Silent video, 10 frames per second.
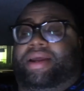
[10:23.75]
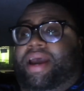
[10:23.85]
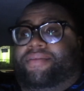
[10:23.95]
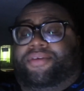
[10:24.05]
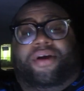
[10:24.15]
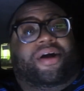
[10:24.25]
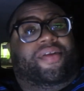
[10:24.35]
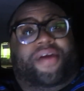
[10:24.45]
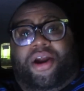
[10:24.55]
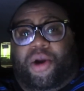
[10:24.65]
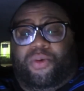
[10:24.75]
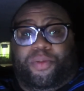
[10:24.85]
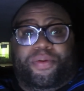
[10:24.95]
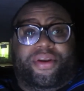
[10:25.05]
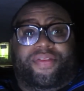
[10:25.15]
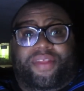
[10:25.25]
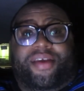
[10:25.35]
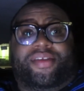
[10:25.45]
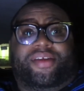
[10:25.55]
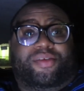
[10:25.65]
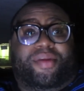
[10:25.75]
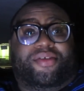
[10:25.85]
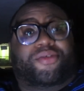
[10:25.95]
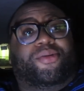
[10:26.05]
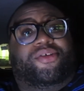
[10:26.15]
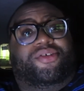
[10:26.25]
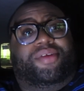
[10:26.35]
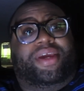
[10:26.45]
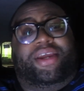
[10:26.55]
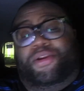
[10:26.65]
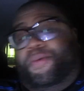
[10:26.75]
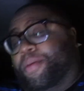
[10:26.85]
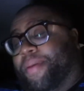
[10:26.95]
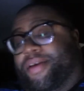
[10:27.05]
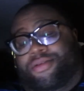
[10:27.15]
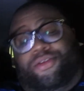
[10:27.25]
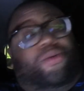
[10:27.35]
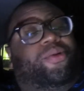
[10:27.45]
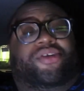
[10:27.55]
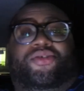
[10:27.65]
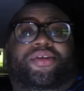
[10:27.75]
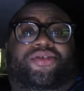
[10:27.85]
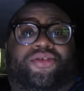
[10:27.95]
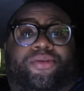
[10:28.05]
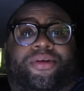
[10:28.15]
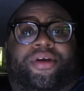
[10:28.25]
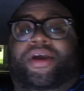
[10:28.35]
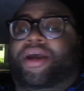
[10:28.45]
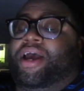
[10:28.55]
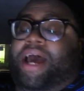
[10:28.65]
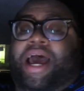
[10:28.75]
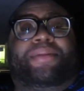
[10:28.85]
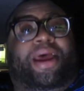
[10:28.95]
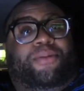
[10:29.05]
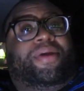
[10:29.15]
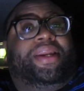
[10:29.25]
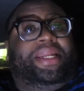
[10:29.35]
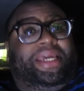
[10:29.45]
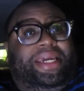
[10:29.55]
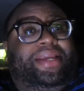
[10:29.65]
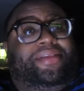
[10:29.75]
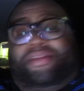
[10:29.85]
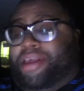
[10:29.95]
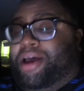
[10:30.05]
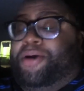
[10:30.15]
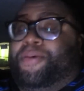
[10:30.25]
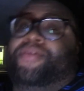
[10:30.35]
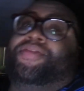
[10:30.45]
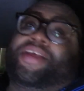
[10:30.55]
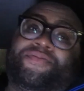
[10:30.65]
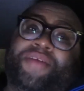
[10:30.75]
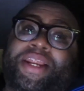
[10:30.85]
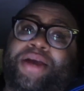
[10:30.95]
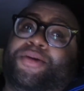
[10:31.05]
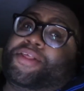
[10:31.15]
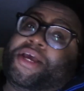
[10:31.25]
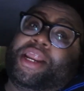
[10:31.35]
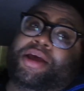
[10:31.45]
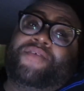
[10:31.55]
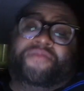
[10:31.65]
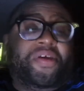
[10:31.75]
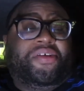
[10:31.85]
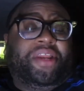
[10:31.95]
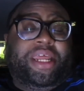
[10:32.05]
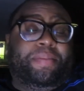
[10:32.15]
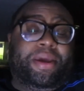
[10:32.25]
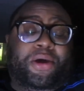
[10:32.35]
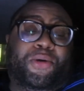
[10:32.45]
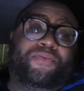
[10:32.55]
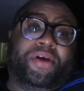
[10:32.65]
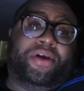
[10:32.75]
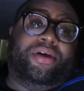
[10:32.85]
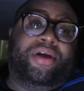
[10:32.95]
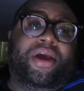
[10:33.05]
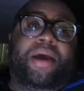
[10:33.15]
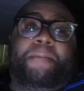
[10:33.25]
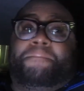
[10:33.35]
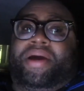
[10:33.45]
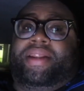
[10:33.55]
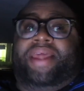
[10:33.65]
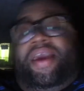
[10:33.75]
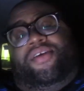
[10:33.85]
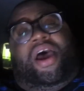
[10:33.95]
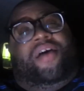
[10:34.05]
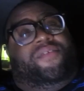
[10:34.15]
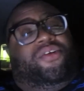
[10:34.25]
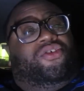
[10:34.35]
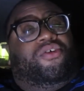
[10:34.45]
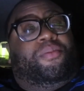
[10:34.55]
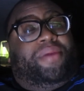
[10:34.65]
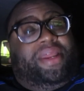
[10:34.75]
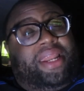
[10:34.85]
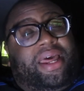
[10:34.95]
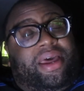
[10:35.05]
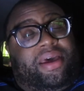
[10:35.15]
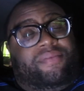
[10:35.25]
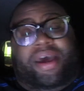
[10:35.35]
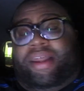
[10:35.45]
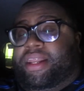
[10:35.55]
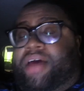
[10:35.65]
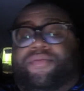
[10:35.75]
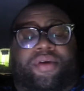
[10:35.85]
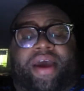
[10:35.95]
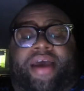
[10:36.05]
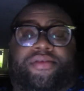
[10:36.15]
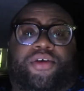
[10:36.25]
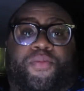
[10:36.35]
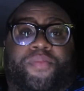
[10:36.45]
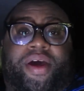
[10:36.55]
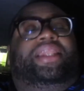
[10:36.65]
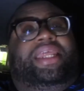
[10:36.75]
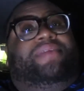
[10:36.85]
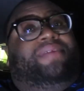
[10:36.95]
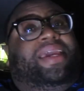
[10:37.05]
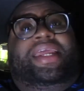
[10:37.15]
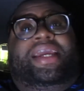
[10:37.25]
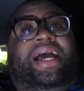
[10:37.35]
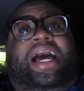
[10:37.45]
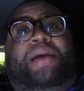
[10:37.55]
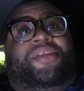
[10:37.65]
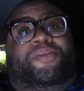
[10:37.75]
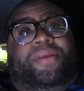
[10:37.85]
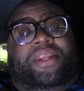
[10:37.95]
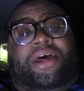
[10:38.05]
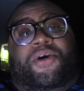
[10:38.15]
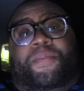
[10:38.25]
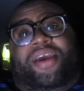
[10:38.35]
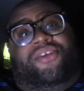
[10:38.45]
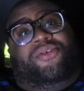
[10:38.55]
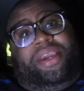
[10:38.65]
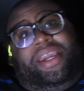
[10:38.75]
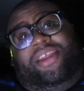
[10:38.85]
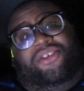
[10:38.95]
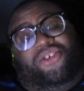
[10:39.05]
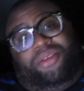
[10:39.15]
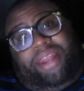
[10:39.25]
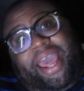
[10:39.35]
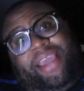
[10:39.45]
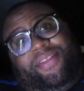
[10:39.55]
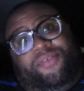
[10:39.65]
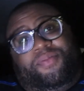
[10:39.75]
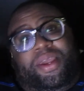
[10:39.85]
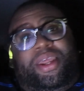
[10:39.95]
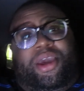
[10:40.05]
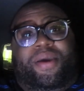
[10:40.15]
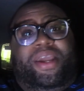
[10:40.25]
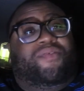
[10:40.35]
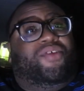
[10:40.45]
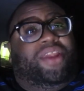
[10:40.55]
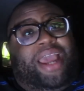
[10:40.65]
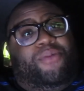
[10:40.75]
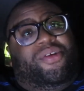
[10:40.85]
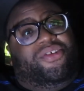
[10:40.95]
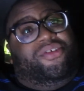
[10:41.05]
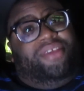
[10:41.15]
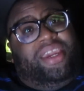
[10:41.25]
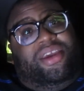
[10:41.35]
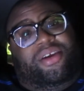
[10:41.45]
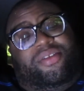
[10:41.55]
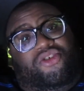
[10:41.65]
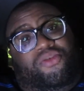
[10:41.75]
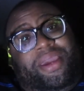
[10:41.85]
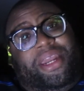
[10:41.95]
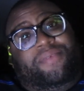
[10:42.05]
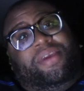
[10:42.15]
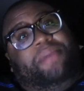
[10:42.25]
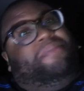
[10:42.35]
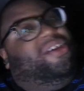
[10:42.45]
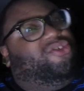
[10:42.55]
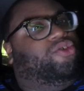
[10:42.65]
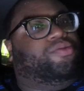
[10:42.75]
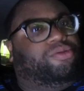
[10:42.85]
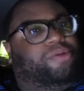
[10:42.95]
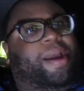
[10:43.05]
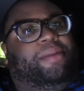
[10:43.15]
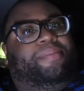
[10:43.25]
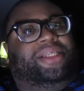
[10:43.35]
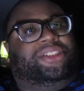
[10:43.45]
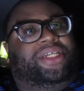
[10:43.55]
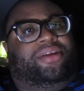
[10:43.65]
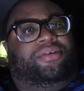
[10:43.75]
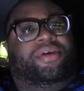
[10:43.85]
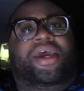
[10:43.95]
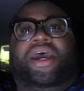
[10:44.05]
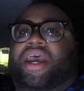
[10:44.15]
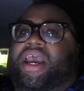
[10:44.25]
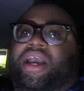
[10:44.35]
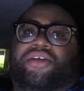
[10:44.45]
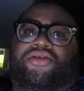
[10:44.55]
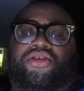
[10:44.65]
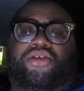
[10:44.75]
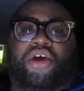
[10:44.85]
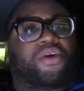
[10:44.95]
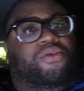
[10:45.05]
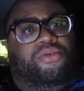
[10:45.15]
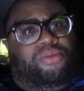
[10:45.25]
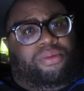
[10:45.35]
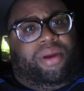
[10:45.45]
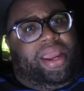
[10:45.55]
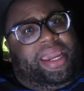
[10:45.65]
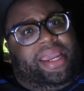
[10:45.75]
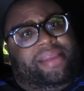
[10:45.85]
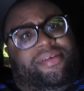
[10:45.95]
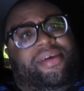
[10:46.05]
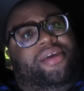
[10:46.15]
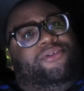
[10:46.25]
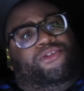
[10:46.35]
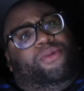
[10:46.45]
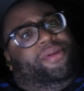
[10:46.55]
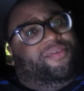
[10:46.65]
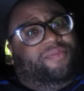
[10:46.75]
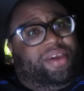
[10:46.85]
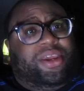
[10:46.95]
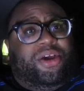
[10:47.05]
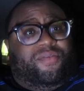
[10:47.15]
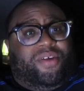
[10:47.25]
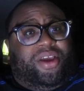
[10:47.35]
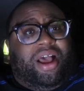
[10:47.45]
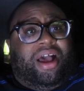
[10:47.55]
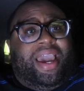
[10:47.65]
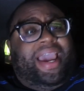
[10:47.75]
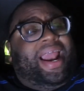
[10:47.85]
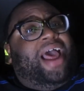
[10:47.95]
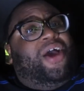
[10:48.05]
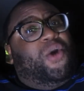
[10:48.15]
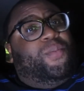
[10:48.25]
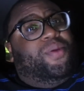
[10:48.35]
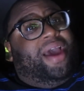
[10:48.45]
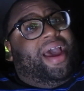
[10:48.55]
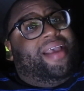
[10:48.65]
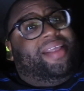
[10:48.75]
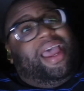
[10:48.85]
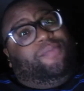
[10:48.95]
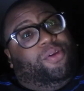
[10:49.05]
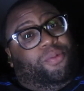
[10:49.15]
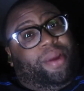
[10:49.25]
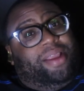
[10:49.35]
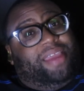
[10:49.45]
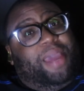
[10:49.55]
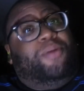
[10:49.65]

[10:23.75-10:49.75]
After all that hard work putting things into my storage unit and doing my storage unit tour, I'm not ready to eat. So this video is gonna officially be over, but thank y'all for showing me love. I love you guys so much. Leave any comments below. Make sure again that you like this video. And if you like what you're seeing on the Jermaine event, make sure you subscribe to my channel. It is so great doing this video for y'all. And I hope you guys have a great day.